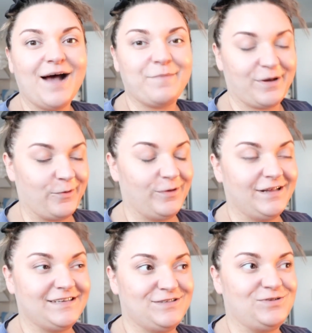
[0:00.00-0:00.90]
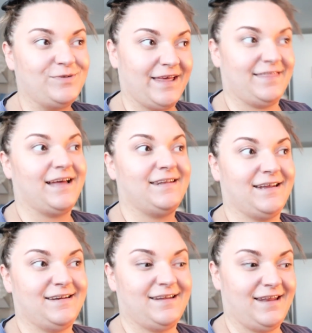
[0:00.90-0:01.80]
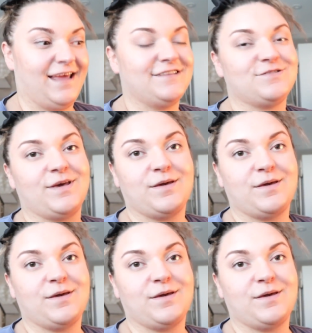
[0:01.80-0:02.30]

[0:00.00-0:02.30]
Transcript: My goal is to get that done today so